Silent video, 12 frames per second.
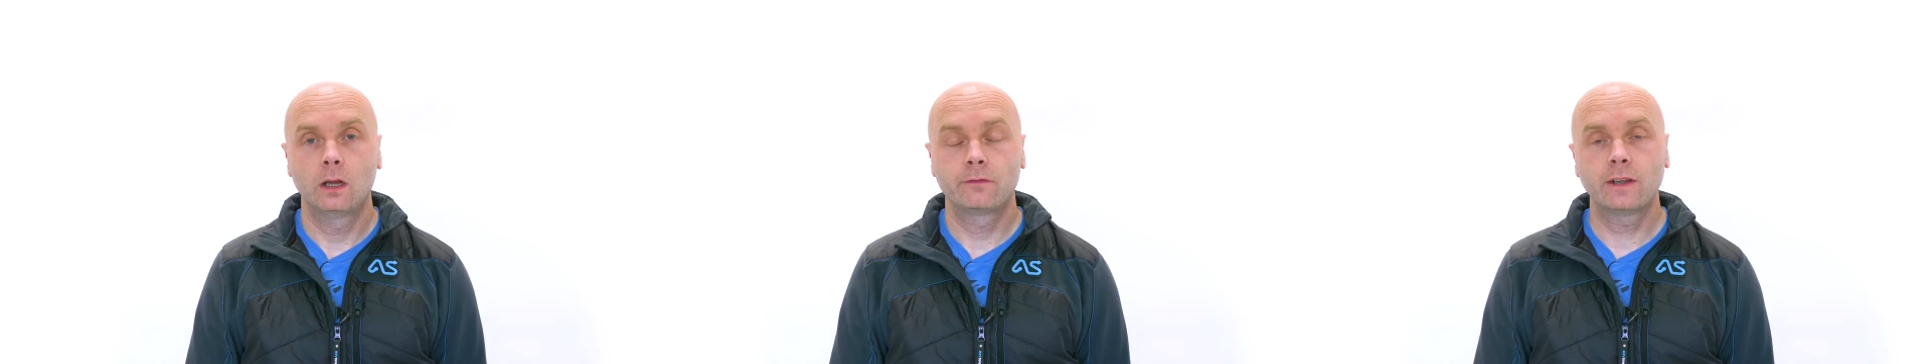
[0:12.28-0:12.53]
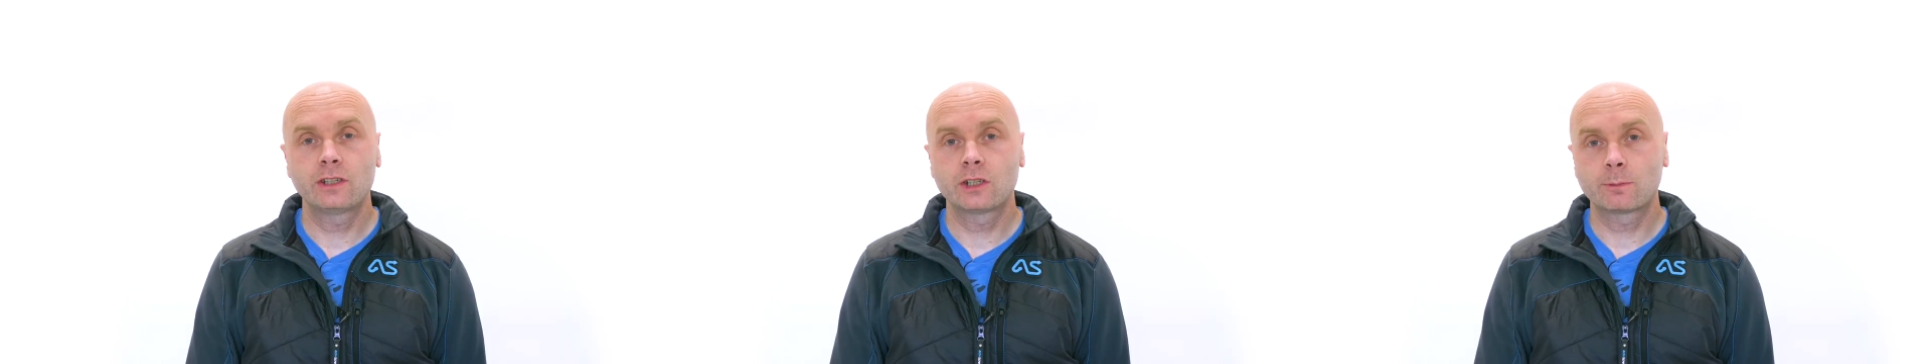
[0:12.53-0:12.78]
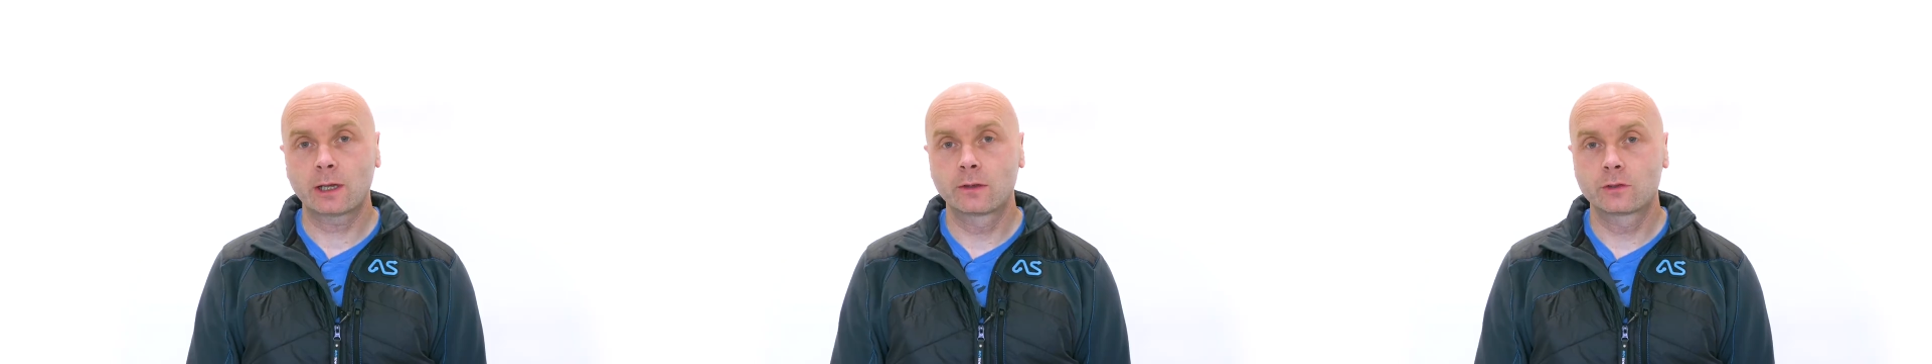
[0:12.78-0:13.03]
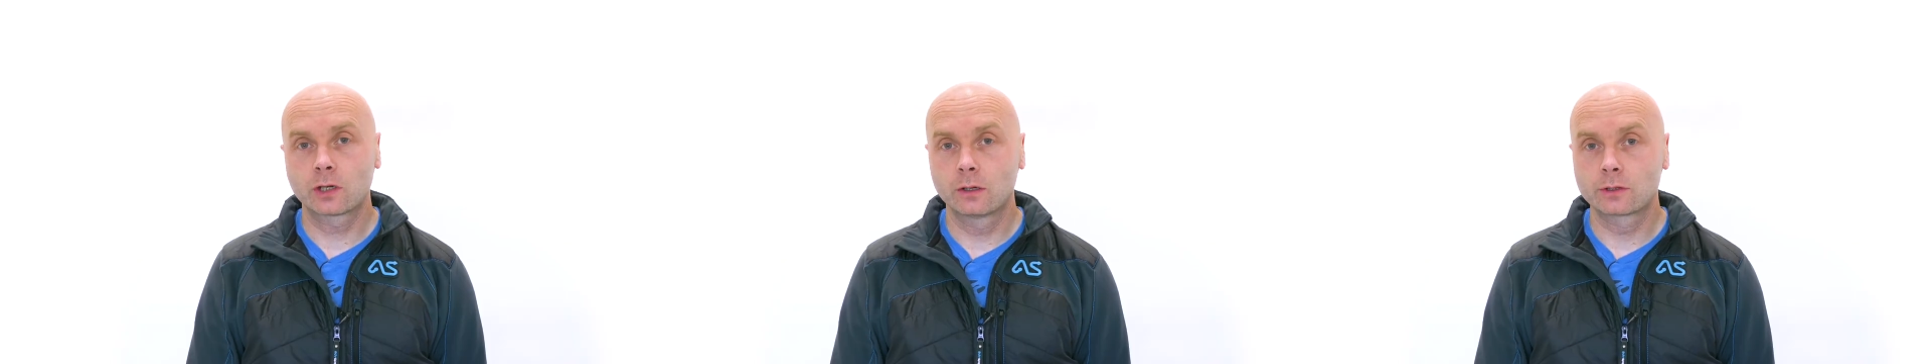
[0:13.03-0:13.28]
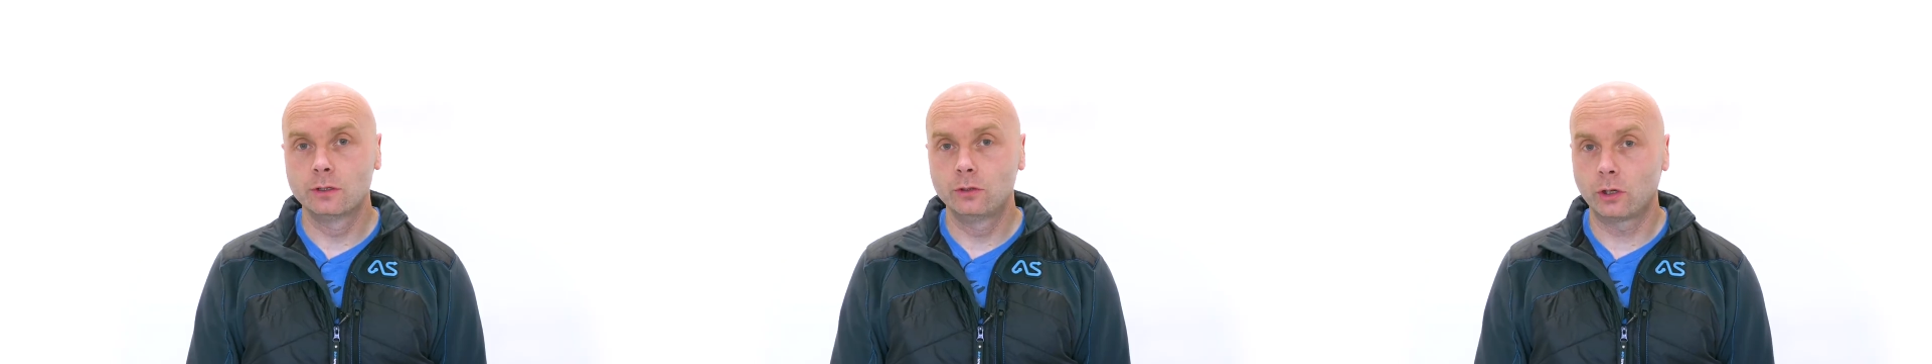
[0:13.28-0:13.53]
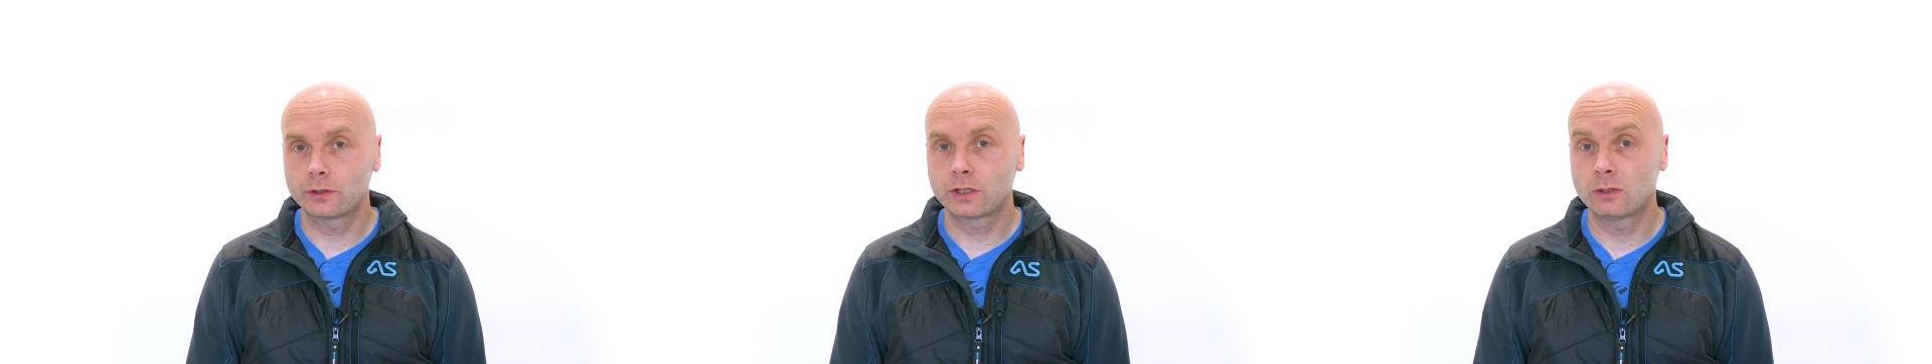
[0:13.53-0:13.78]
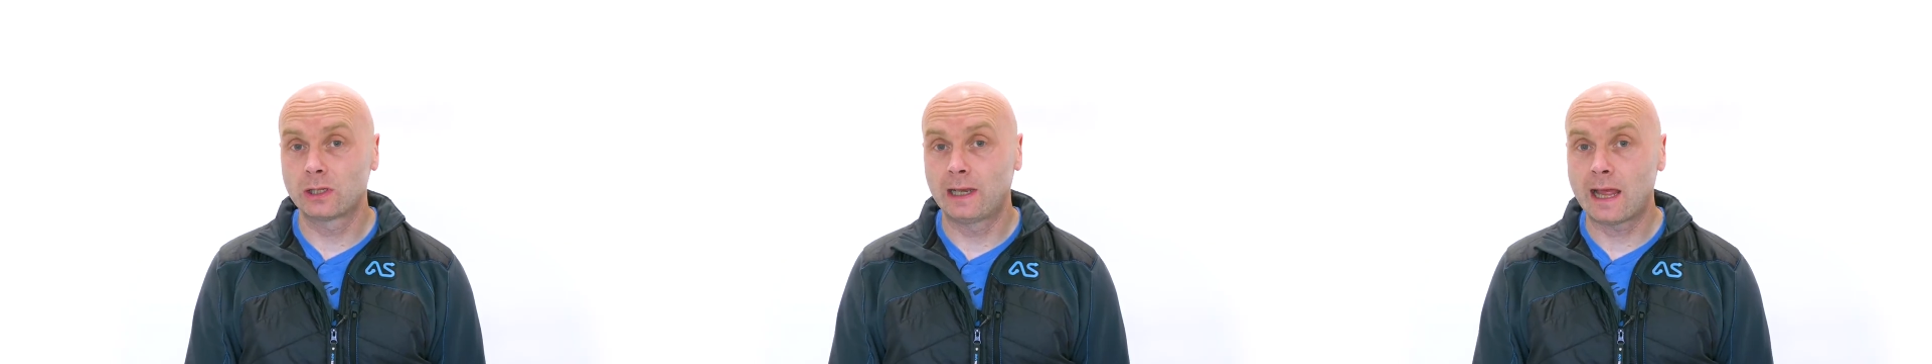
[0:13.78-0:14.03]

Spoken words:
Adventure Spec have chosen not to use